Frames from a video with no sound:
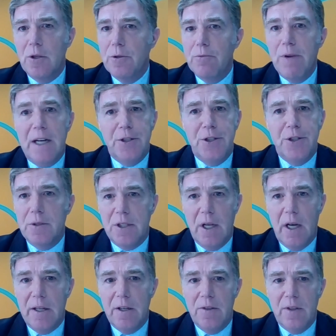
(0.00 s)
The rational
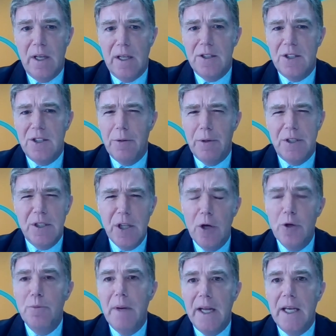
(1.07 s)
side of things, there are
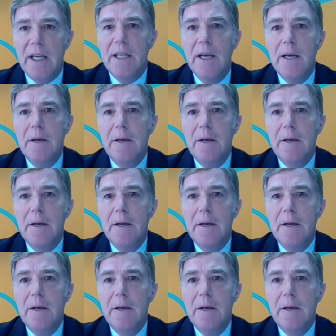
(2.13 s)
so many